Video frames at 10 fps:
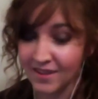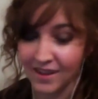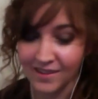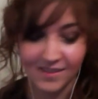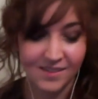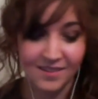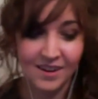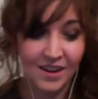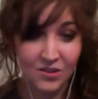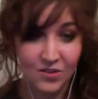That's
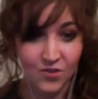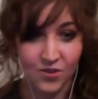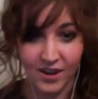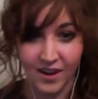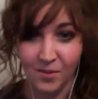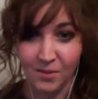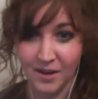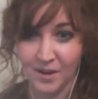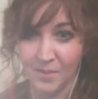straight out of Bringing Up